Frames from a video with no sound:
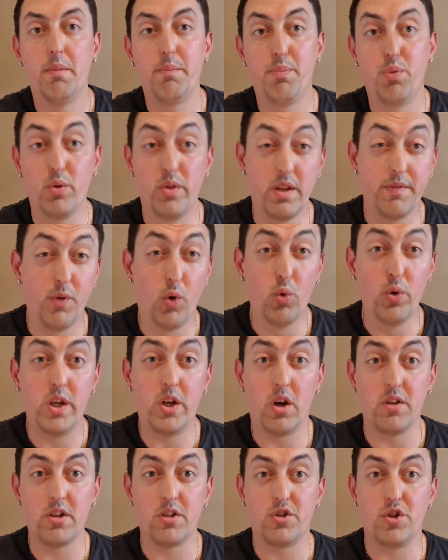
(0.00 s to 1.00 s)
but they've only
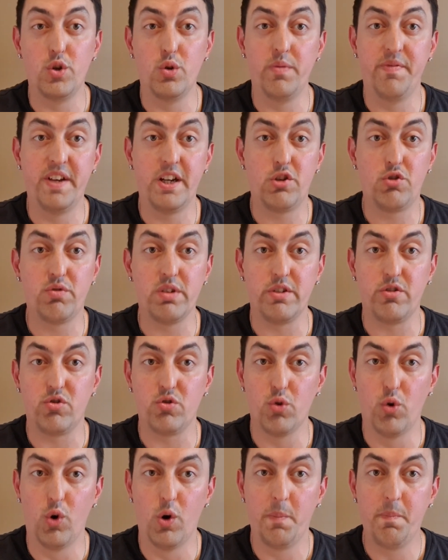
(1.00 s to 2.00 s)
got the 2 victories,
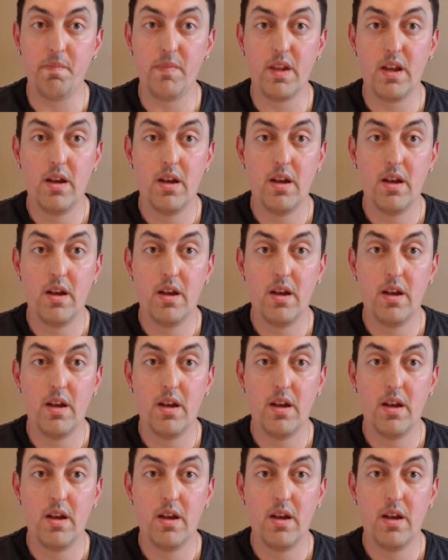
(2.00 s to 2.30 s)
so